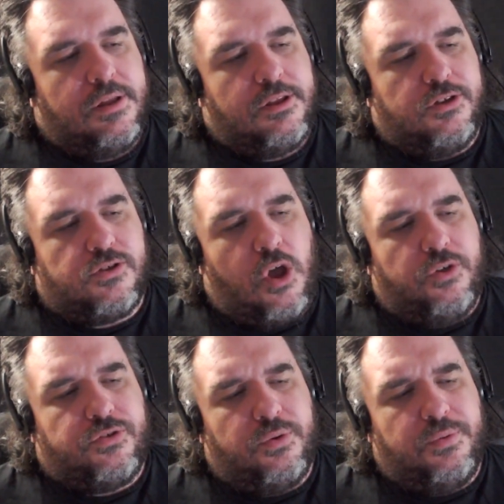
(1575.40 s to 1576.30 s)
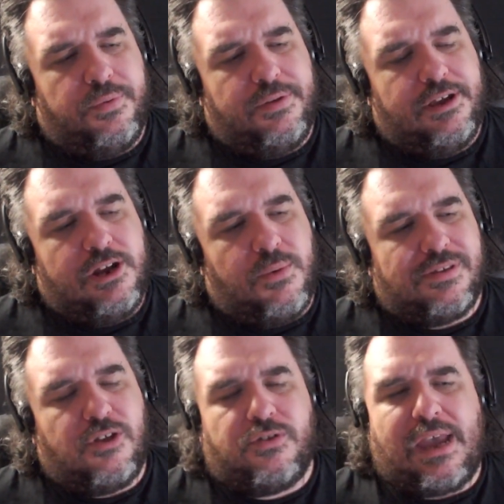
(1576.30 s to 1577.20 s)
There's also, what's
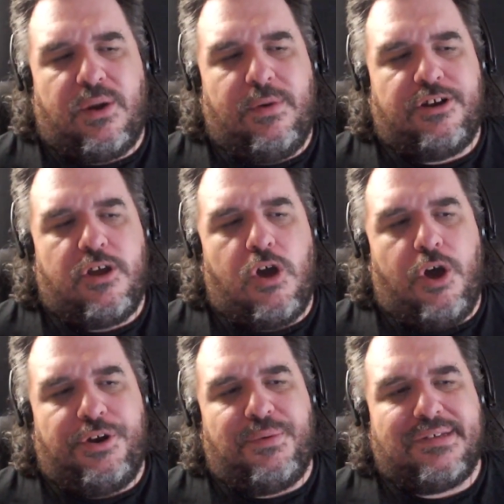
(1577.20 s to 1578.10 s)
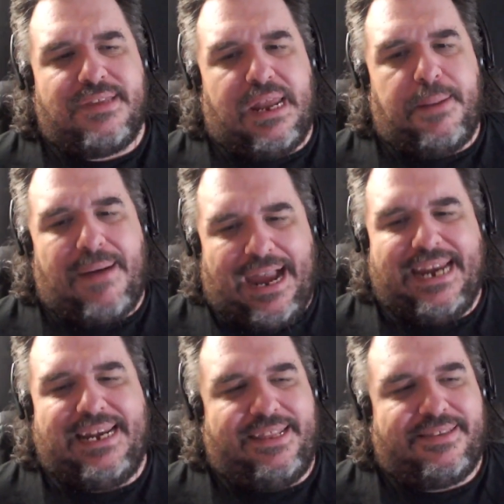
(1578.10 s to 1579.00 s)
also kind of weird? Odo is not a
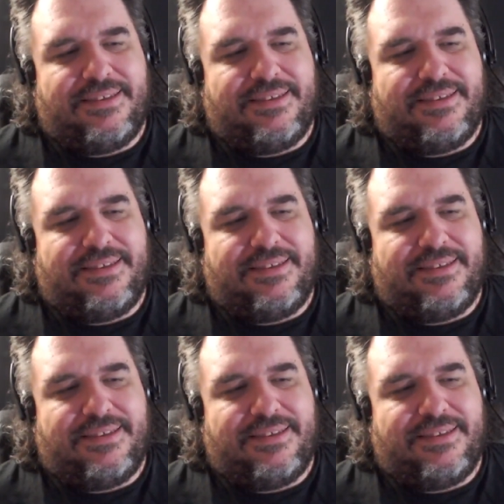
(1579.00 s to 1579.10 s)
pilot.